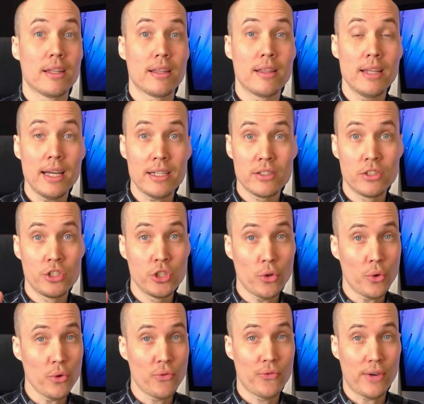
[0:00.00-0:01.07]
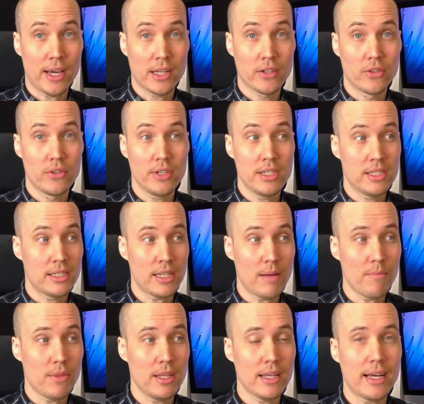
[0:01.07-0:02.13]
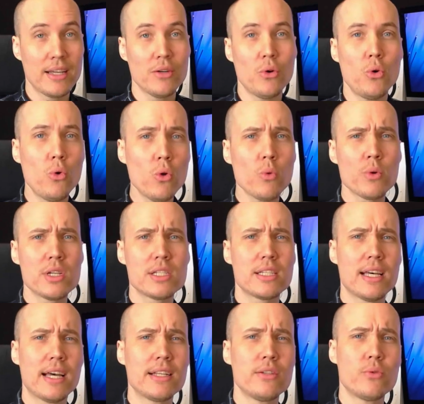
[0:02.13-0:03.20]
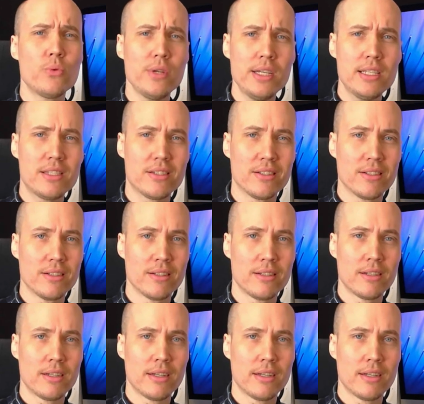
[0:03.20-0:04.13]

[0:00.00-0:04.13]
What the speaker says: That joy factor is something I always had in Reason.